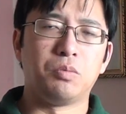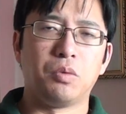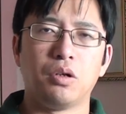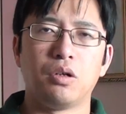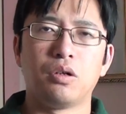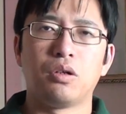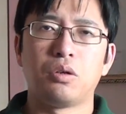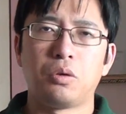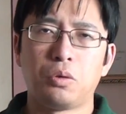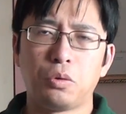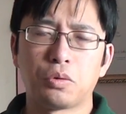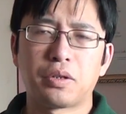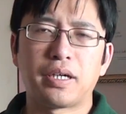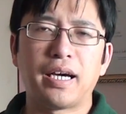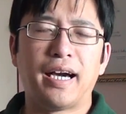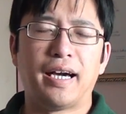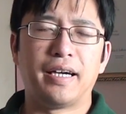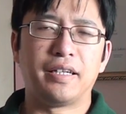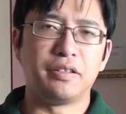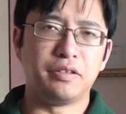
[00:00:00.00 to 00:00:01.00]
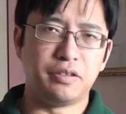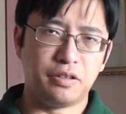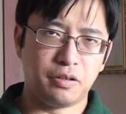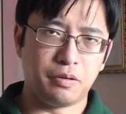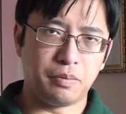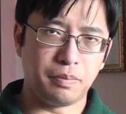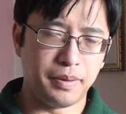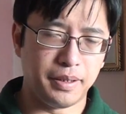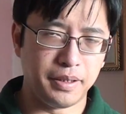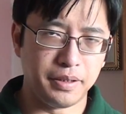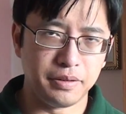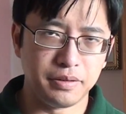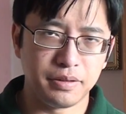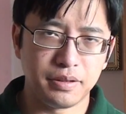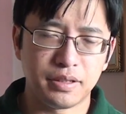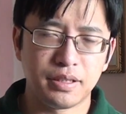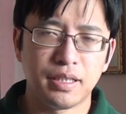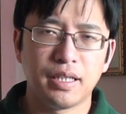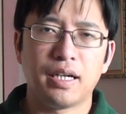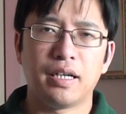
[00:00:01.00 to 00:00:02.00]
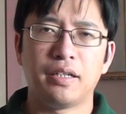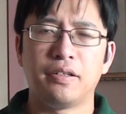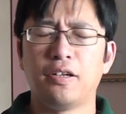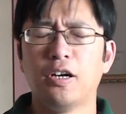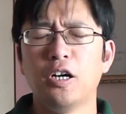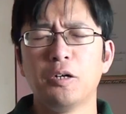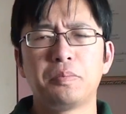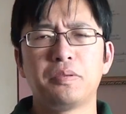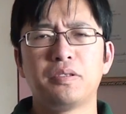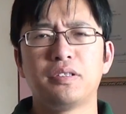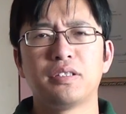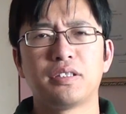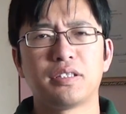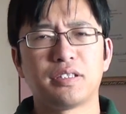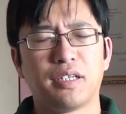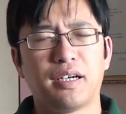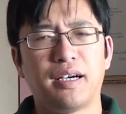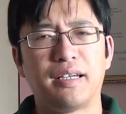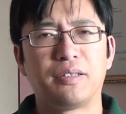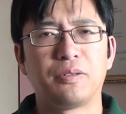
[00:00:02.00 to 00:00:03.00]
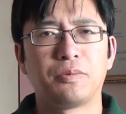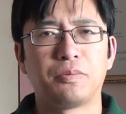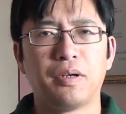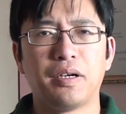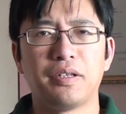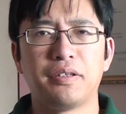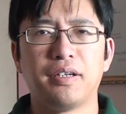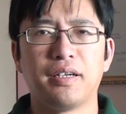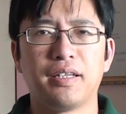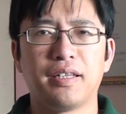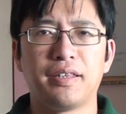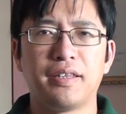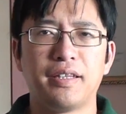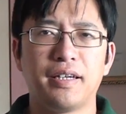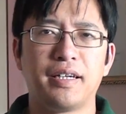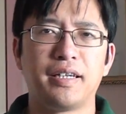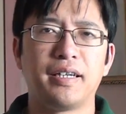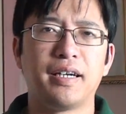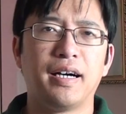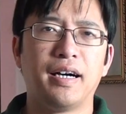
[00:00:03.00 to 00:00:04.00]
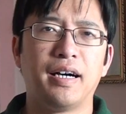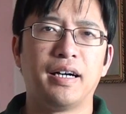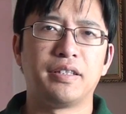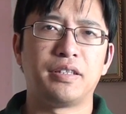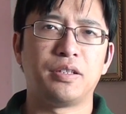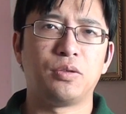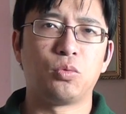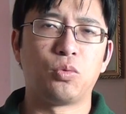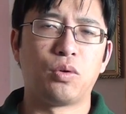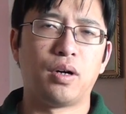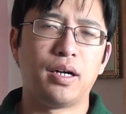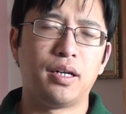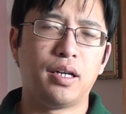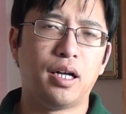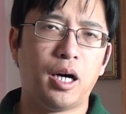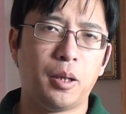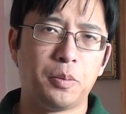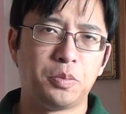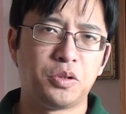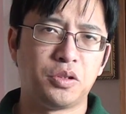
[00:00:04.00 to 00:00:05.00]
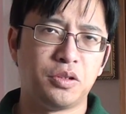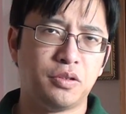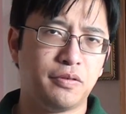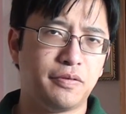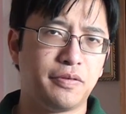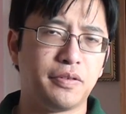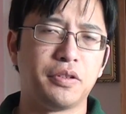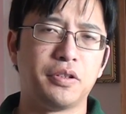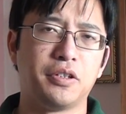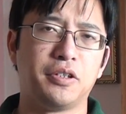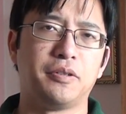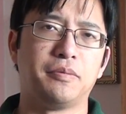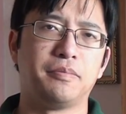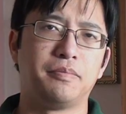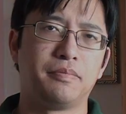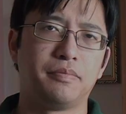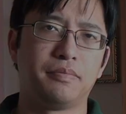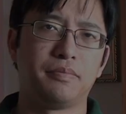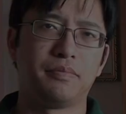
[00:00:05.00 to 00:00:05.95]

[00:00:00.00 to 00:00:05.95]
will look at youth bows and help you decide whether they are the right option for you.